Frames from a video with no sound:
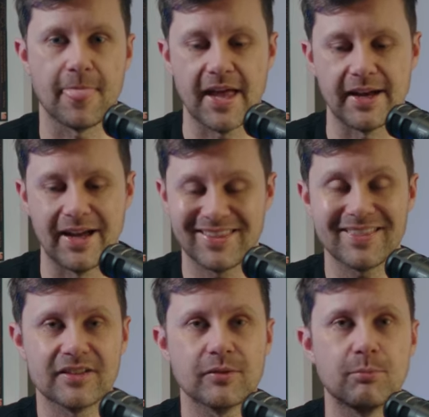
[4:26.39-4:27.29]
And I
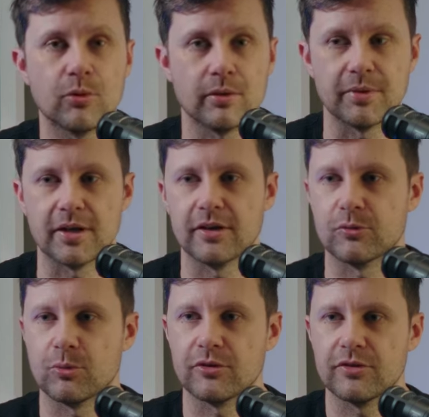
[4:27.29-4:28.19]
think that's important,
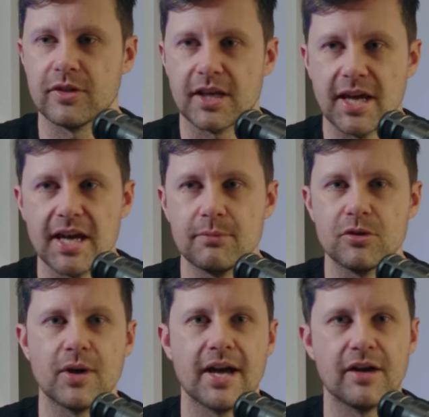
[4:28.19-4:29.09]
because whereas in the game
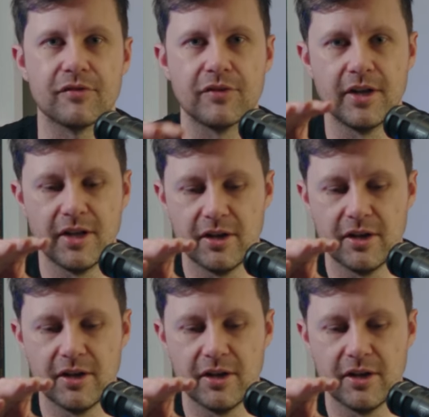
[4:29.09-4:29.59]
you have